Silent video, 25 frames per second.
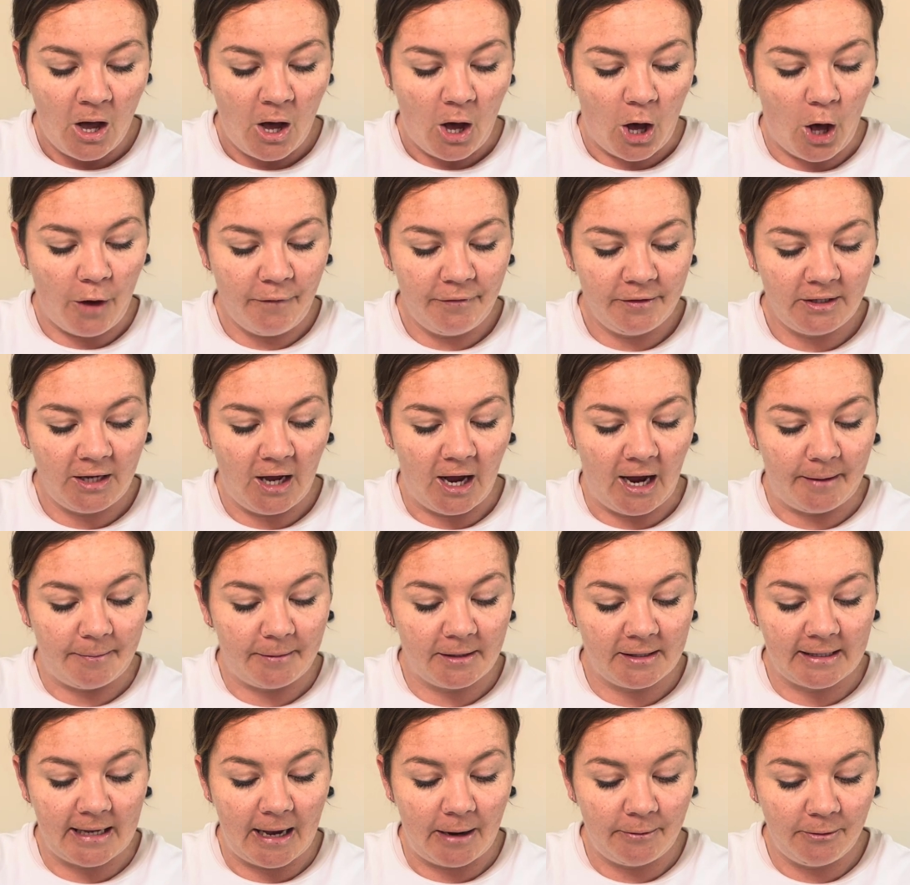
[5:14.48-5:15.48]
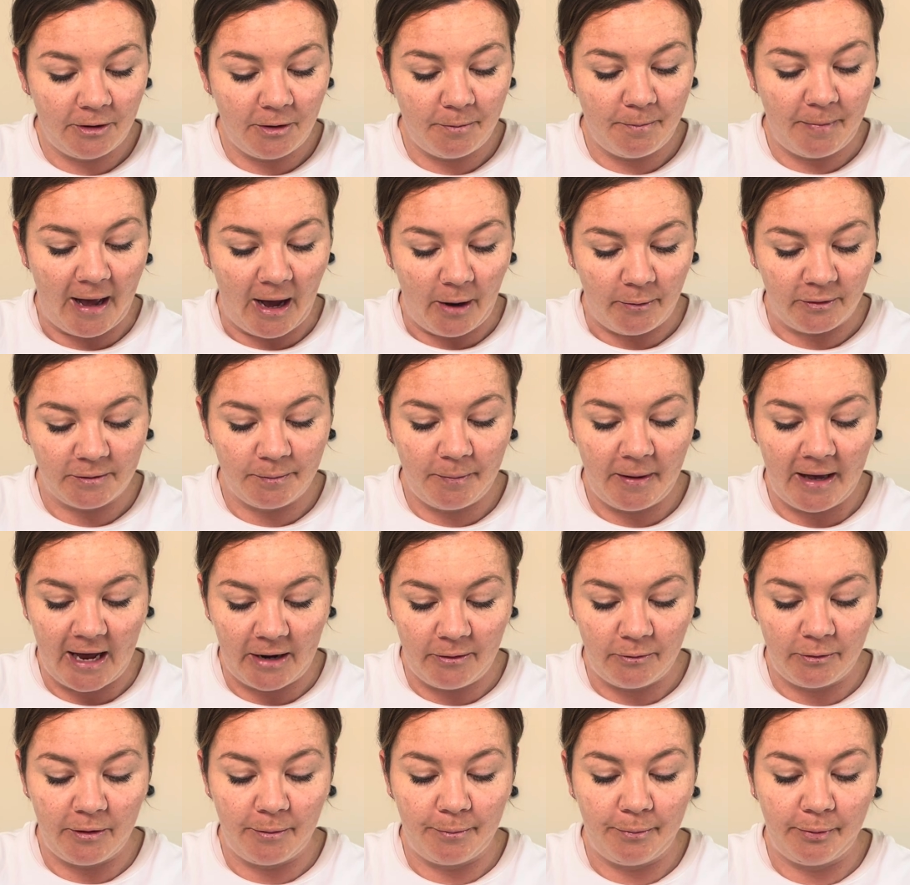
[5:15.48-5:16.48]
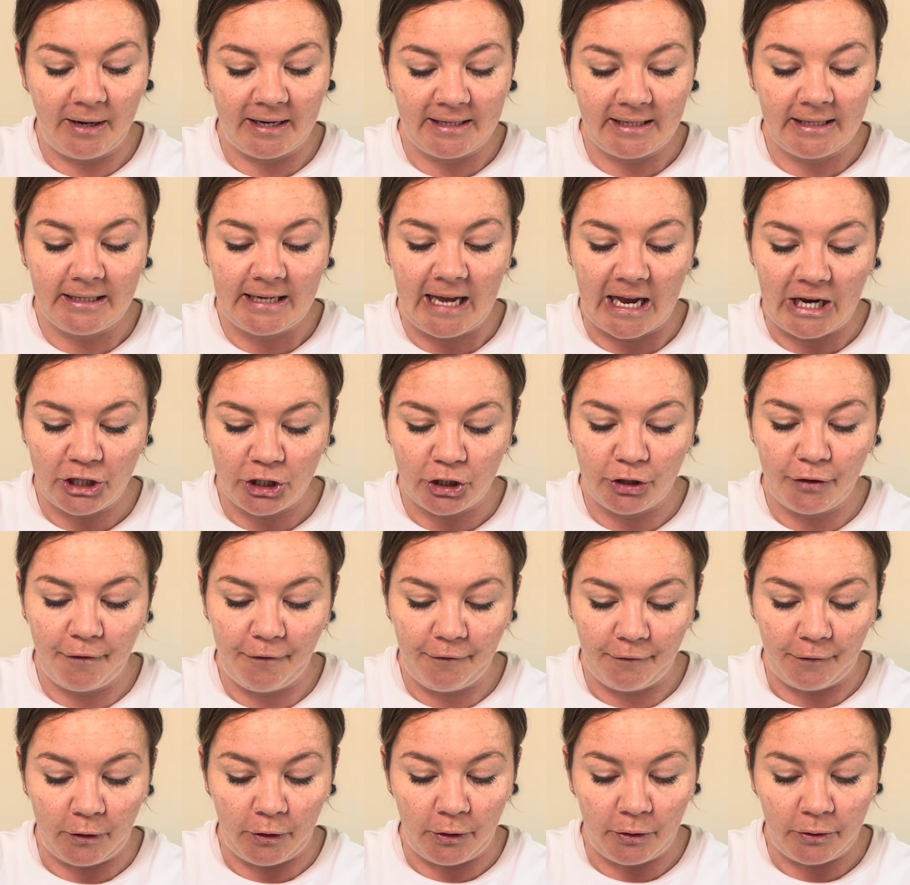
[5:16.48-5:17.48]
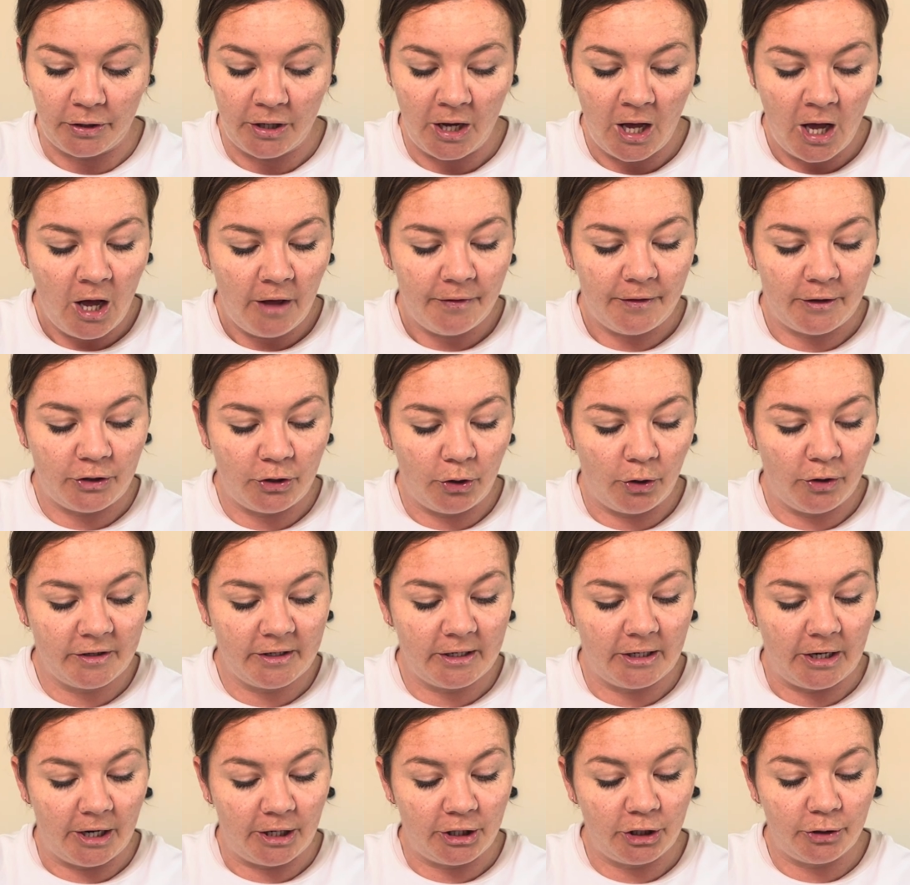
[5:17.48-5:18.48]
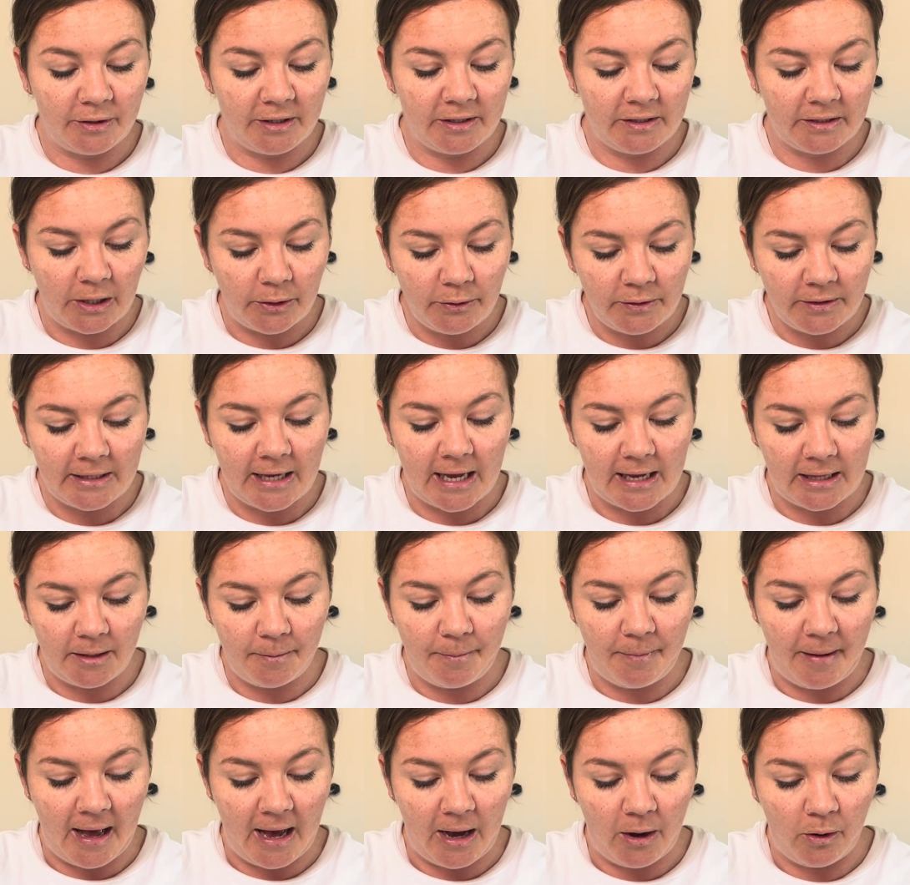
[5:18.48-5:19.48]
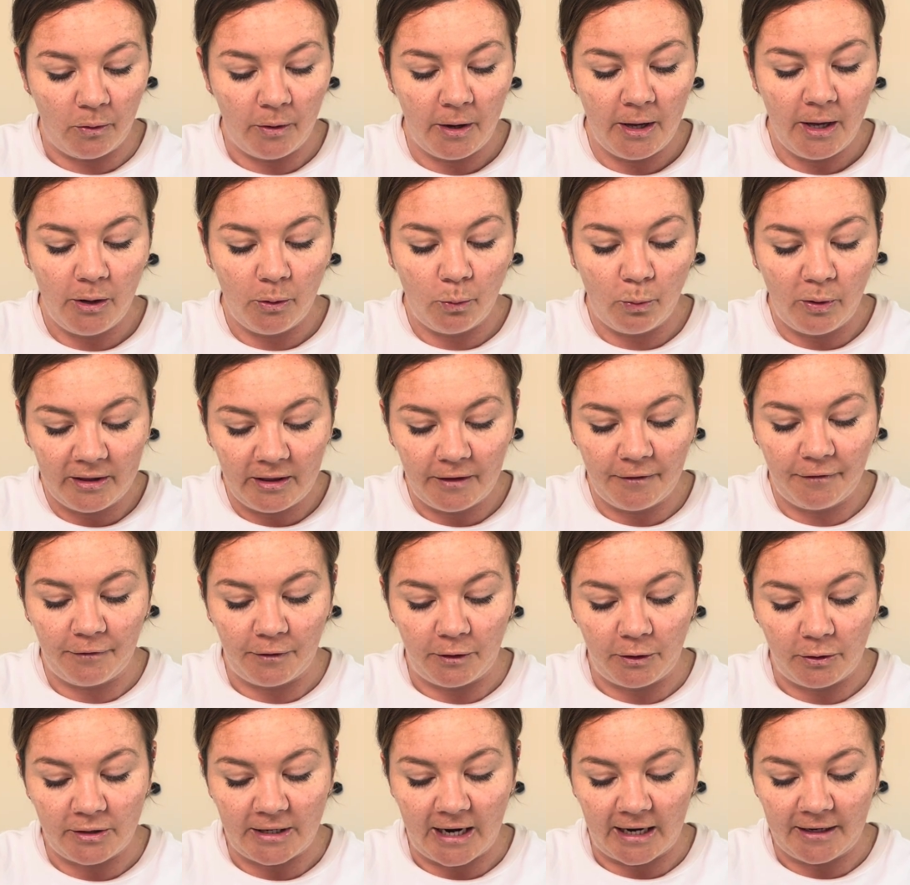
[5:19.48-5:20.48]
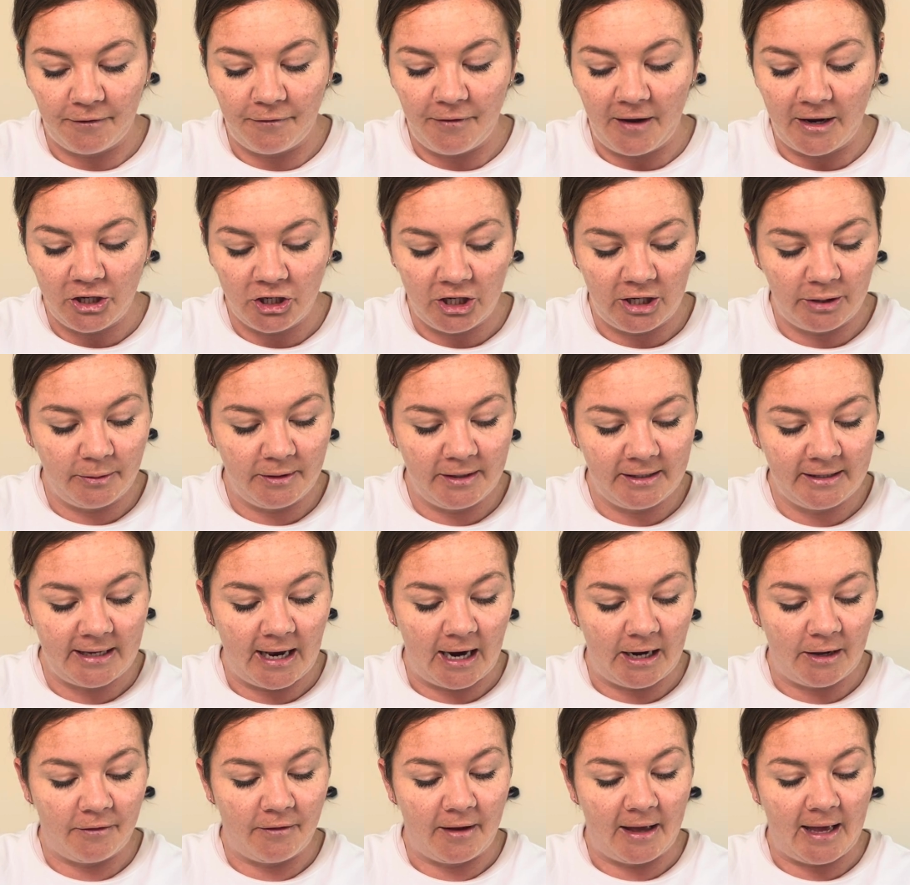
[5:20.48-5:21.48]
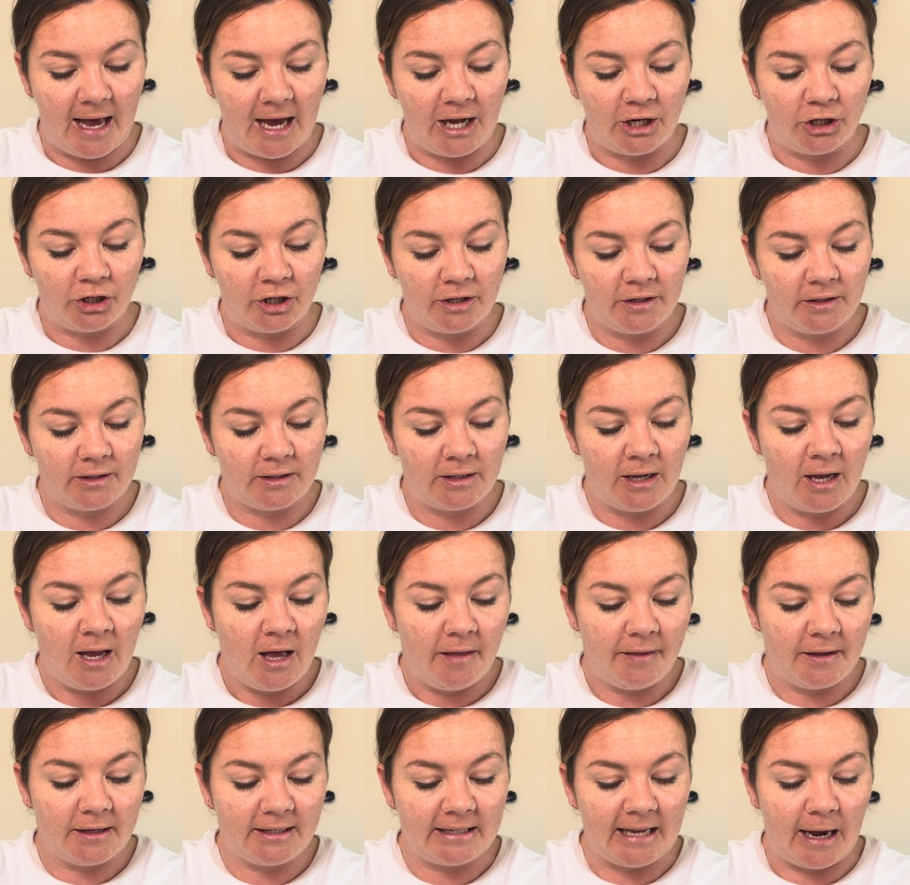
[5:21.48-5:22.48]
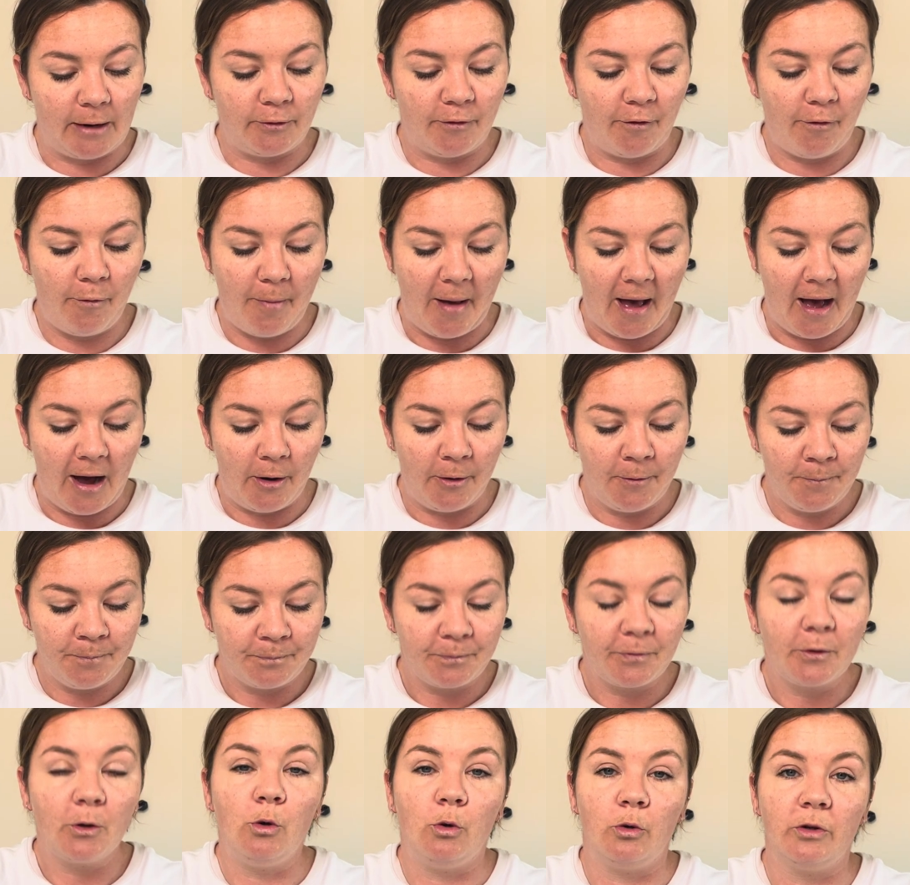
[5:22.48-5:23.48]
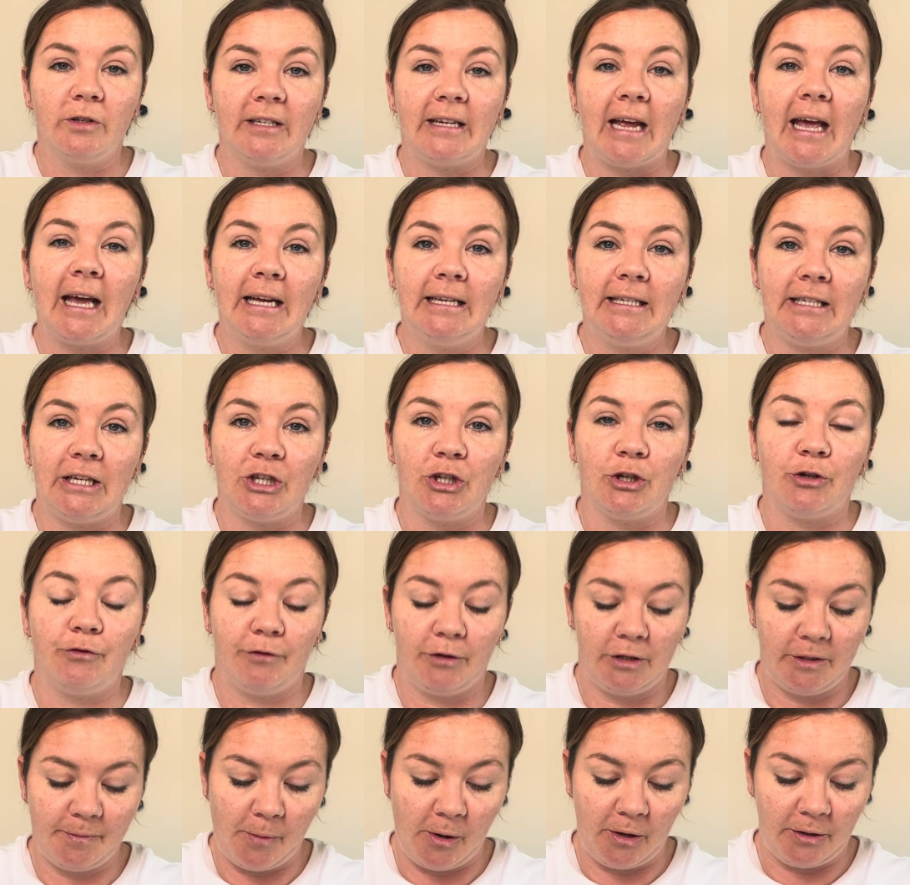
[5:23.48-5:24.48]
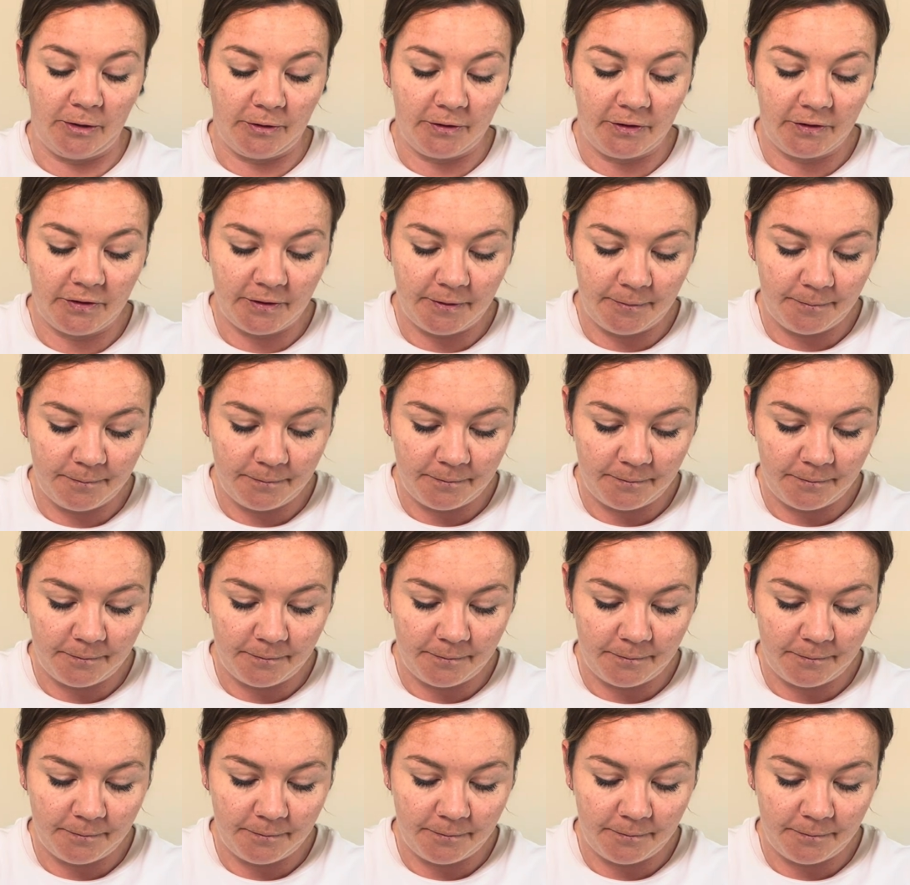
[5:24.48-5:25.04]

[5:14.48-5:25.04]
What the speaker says: Over time, the sound of the bell was paired with the presentation of food. The dogs learned to associate the bell with the food and eventually would salivate at just the sound of a bell, causing a conditioned response.